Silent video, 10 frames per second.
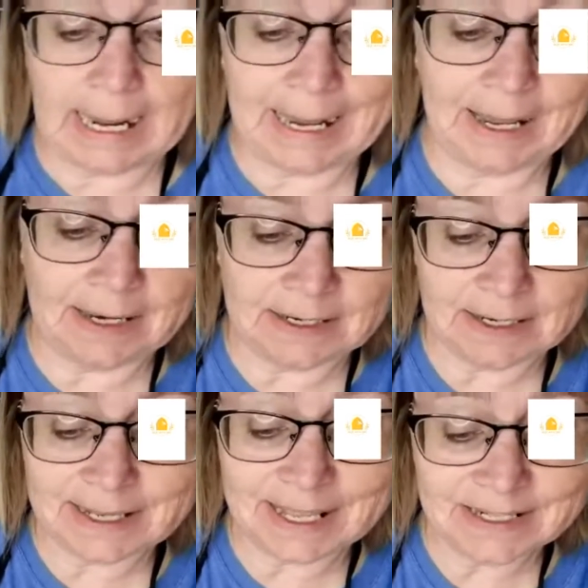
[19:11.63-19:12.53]
And
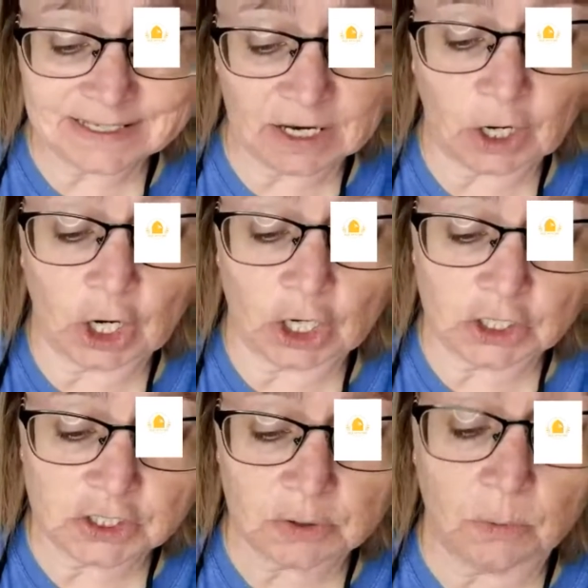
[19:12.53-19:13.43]
kids at
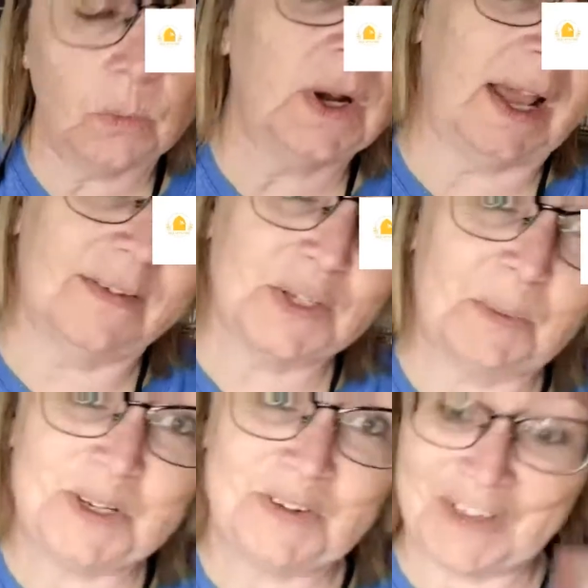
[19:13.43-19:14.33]
heart would have so
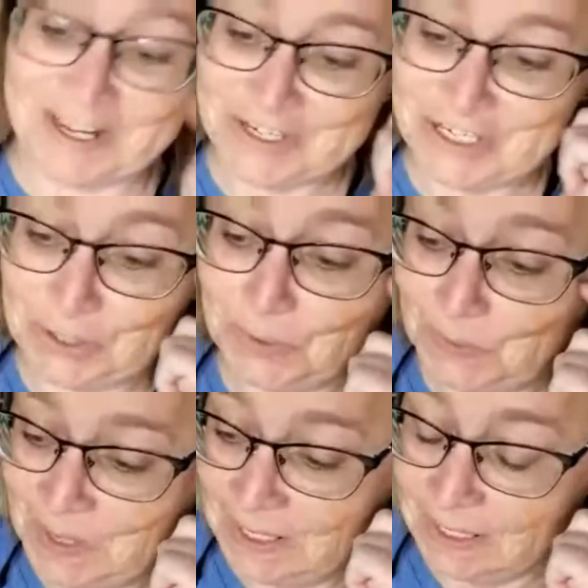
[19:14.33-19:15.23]
much fun too.